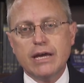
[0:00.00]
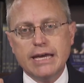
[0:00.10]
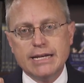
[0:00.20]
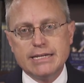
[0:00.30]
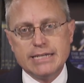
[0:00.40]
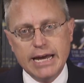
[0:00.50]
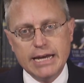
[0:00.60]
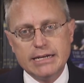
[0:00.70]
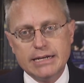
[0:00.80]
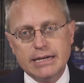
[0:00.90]

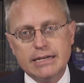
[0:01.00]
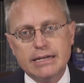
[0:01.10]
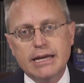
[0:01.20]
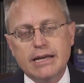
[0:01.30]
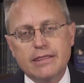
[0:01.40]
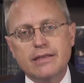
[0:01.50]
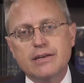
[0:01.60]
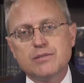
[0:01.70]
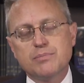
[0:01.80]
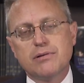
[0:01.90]
intended
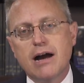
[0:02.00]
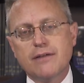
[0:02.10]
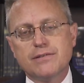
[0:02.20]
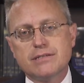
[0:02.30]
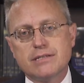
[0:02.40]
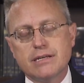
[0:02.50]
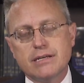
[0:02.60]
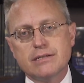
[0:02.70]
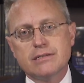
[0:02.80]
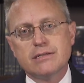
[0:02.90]
these
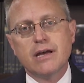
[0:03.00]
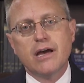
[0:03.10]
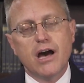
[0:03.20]
prophecies